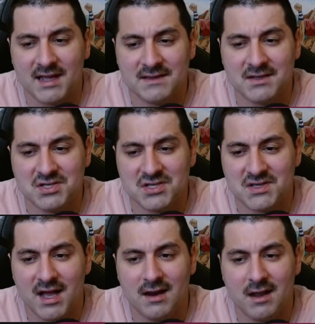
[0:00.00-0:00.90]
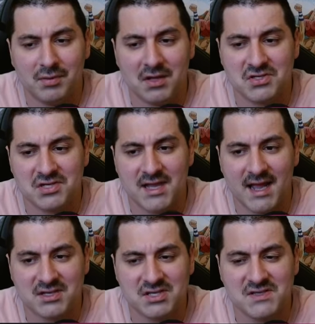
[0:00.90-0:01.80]
And then she's got a plunge
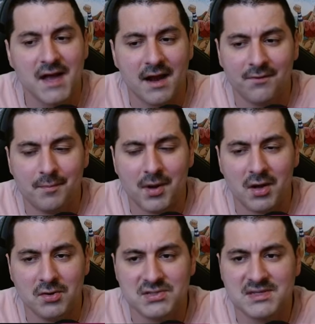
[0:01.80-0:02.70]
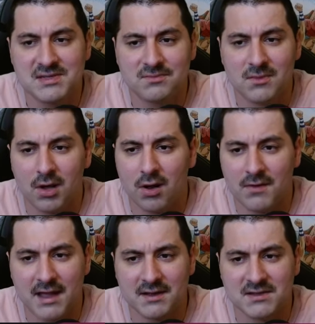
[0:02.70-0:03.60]
attack. She's got a riposte, all
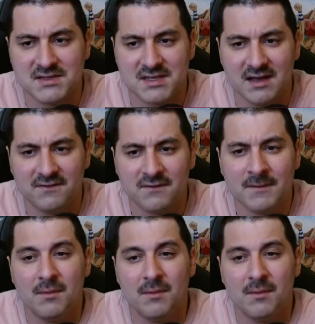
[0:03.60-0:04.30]
that good stuff.